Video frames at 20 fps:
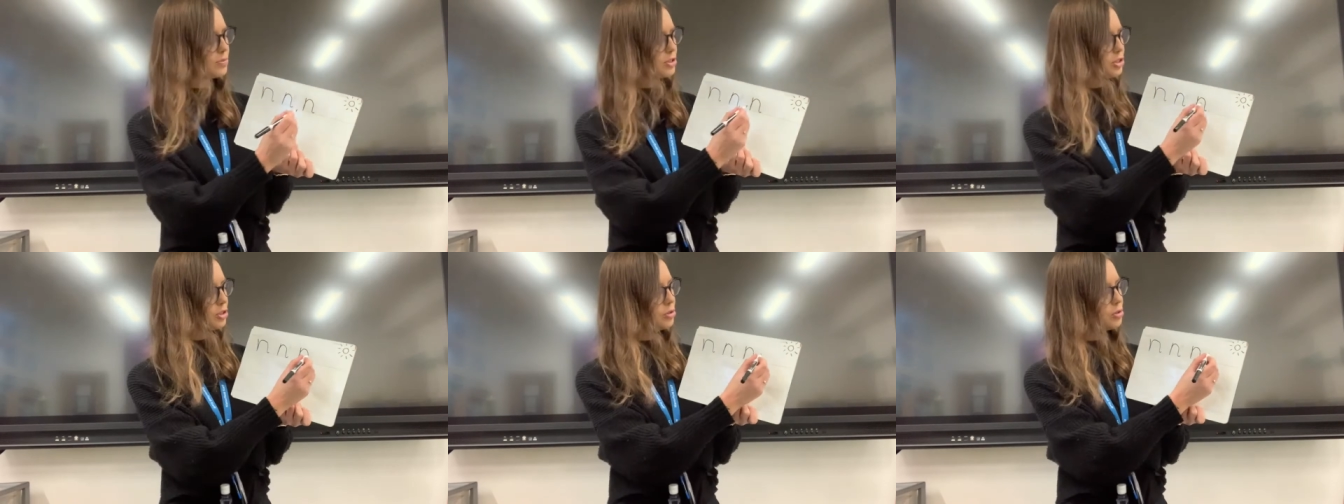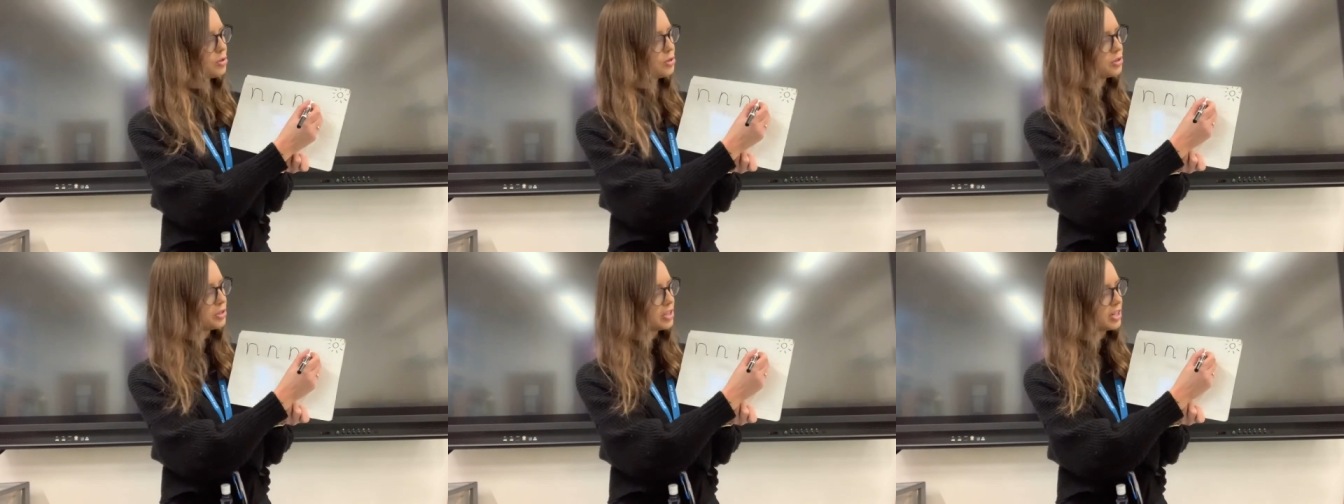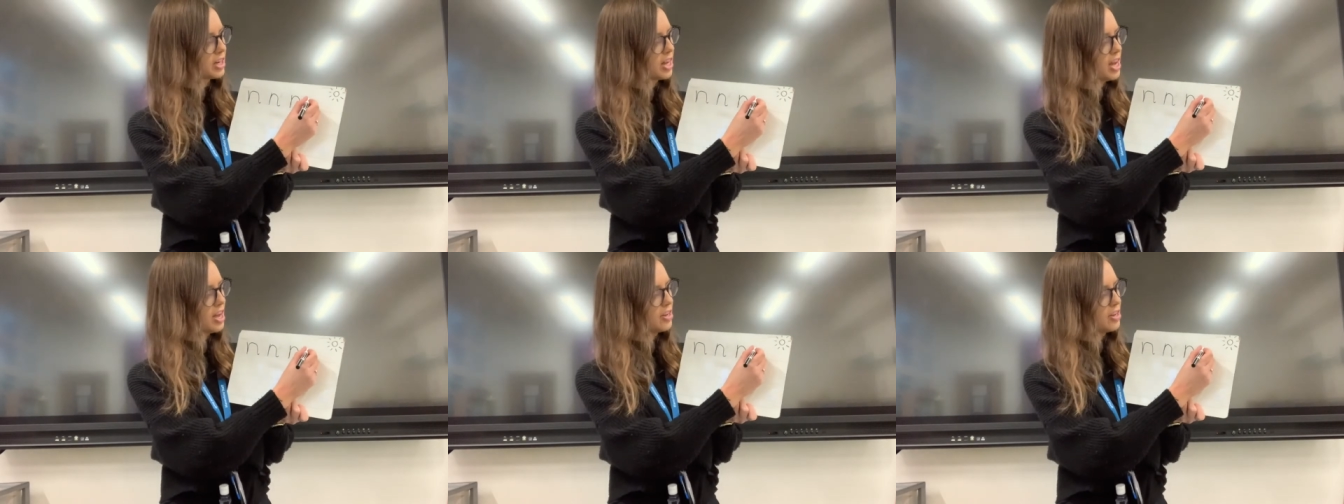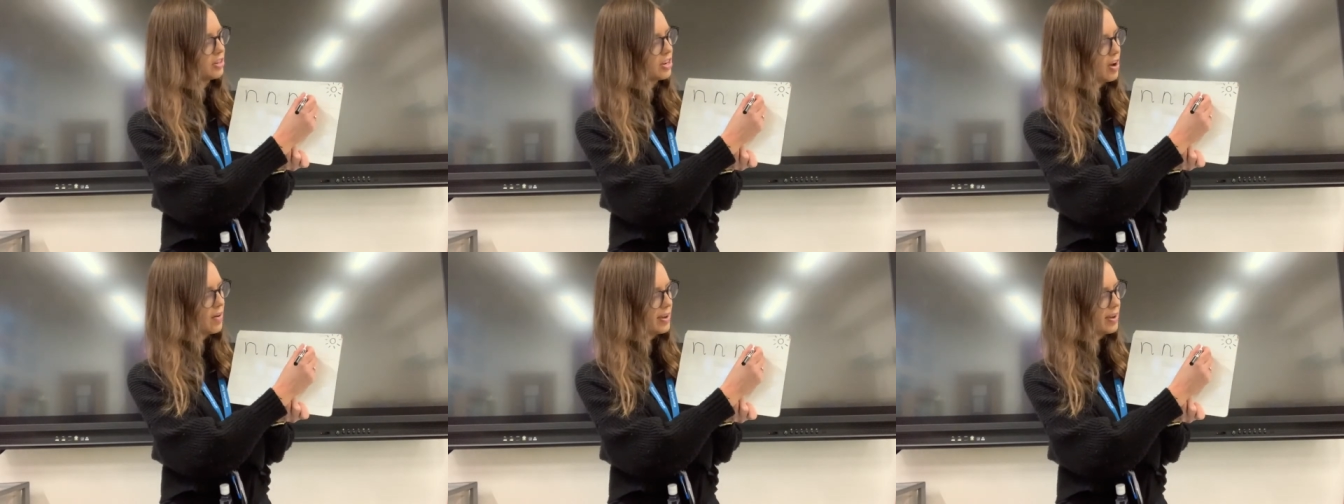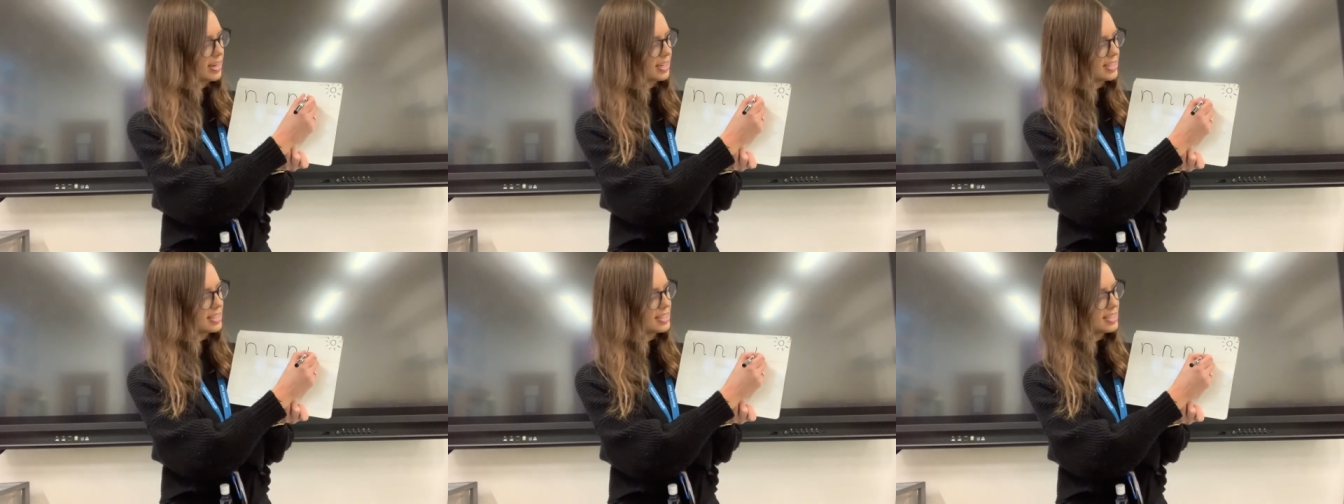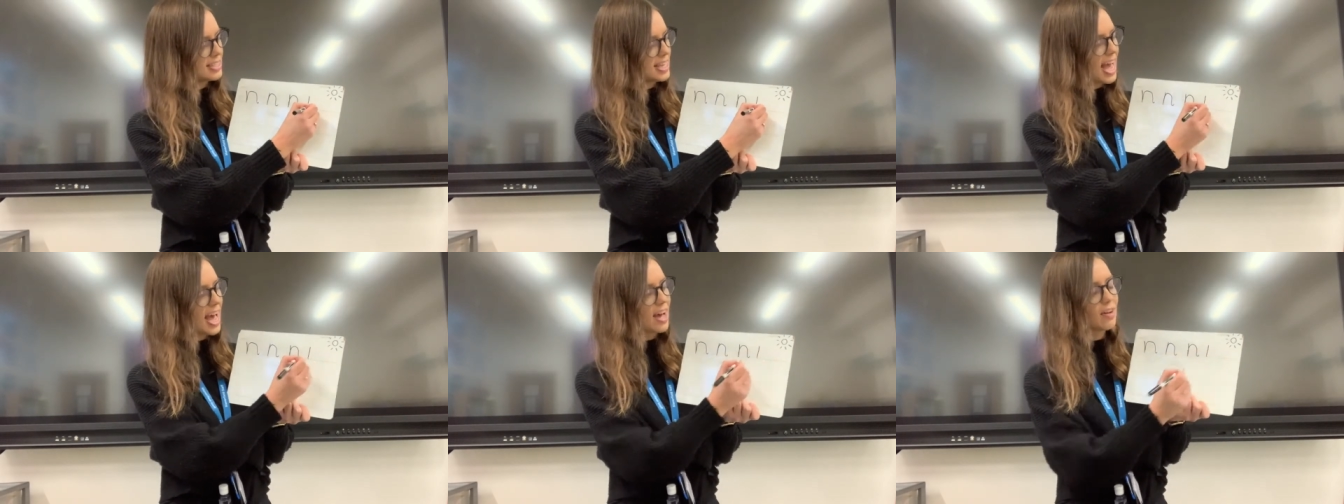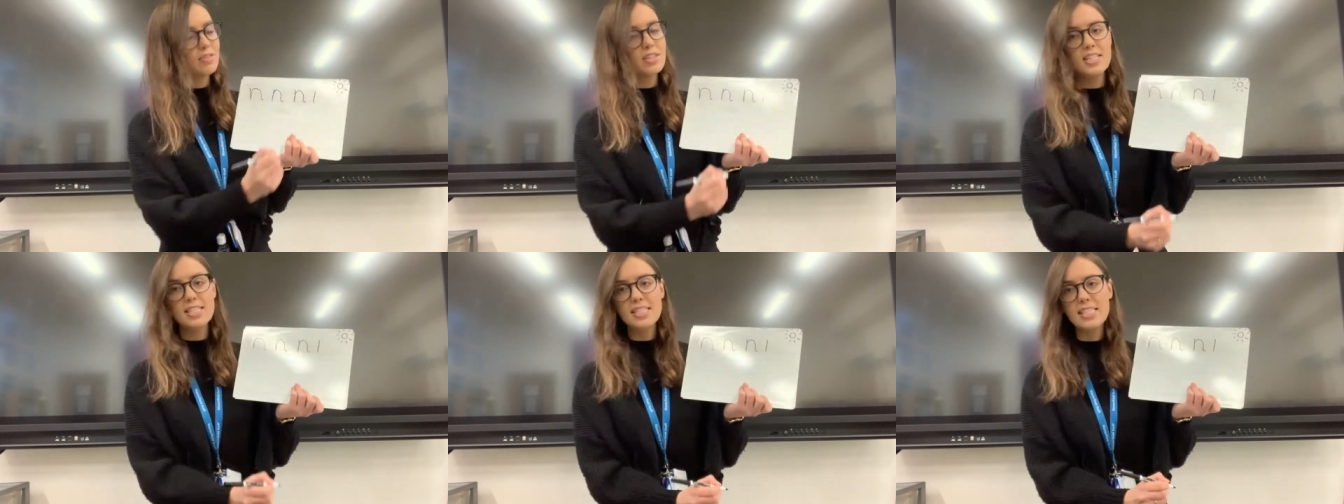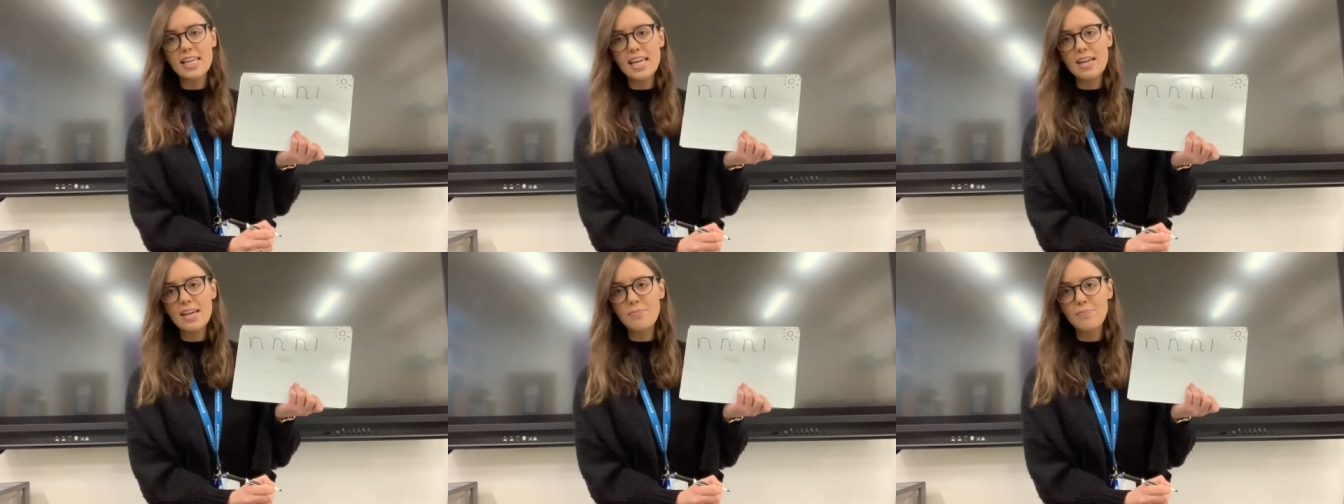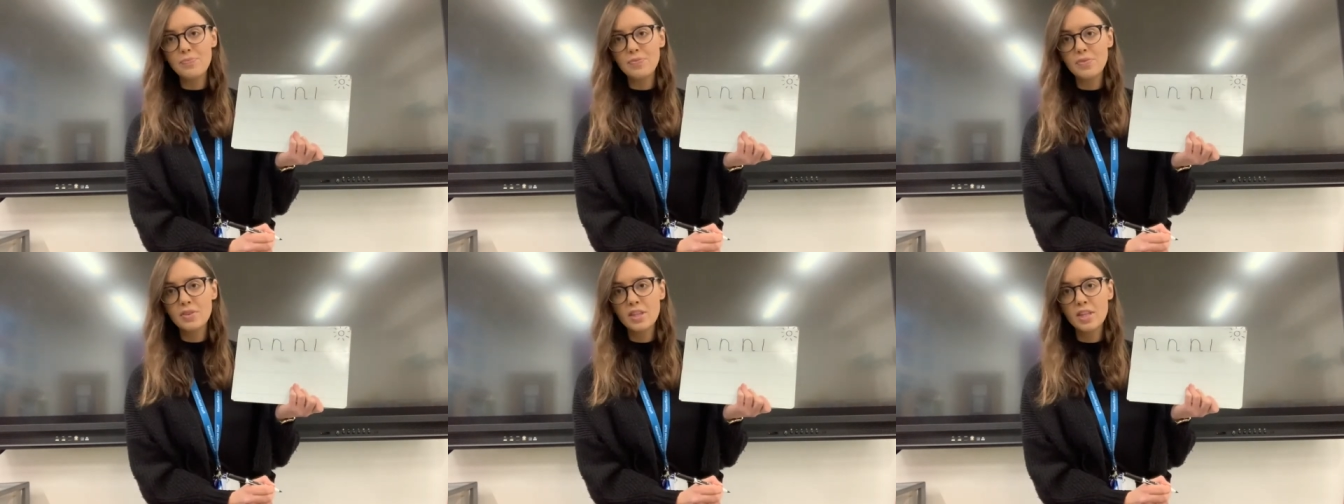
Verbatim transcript: children going down Nazim,